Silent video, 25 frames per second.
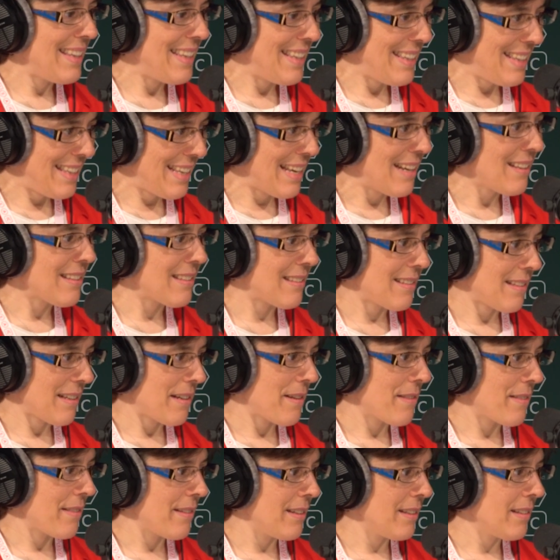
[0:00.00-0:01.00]
Yes,
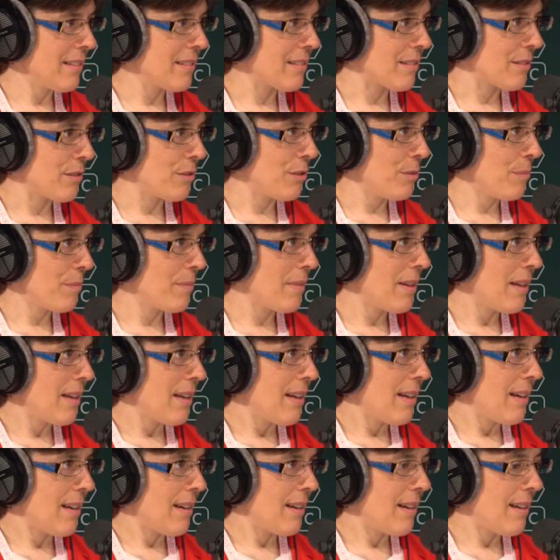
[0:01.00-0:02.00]
I think so.
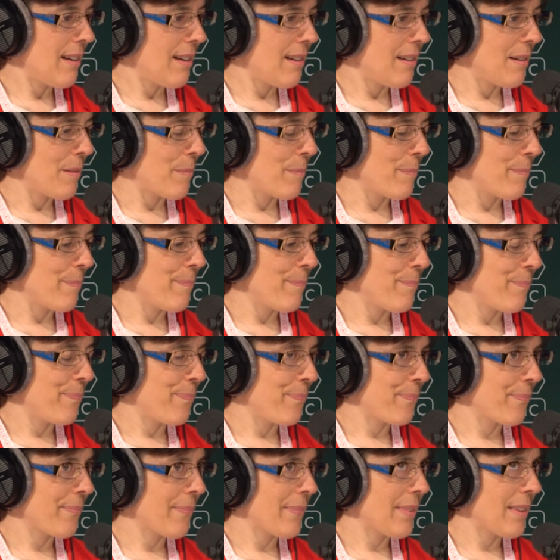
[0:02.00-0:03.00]

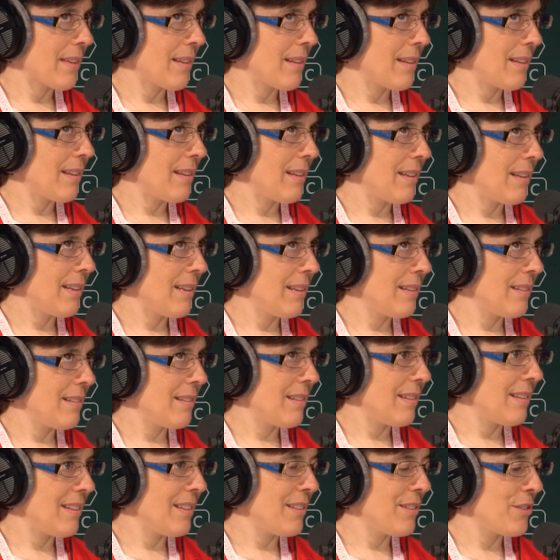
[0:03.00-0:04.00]

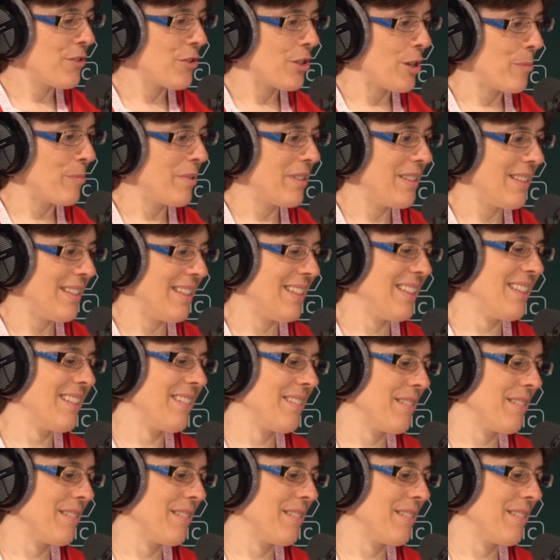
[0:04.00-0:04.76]
In Germany,